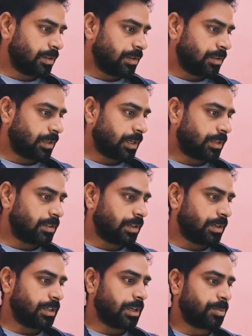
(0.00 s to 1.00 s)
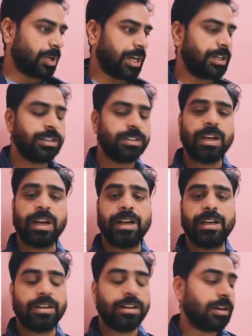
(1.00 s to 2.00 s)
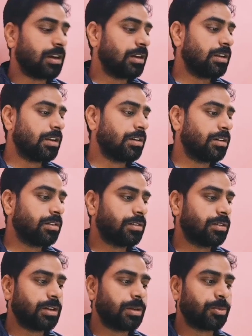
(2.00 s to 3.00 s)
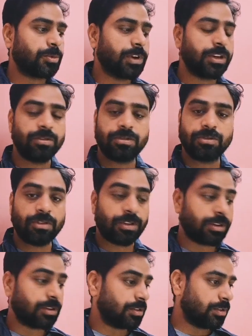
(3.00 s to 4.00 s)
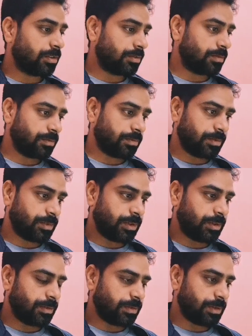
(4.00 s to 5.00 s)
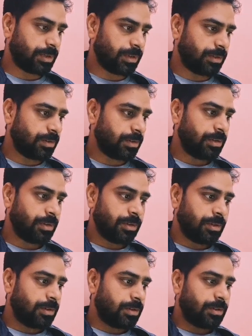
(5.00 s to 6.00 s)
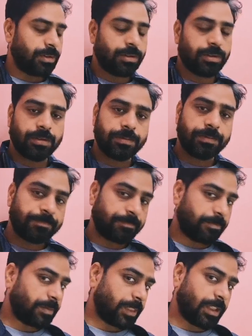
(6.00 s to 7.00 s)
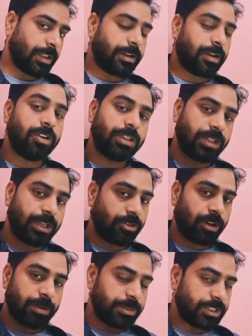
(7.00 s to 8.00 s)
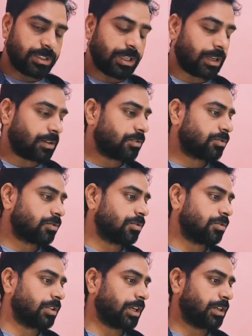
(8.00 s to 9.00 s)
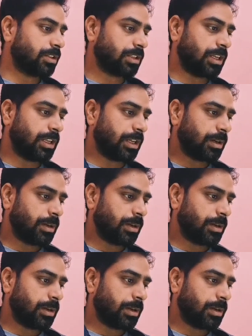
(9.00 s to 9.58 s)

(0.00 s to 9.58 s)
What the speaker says: that is the debt ID is added. Earlier debt ID was not in only three column is there. So that is clear.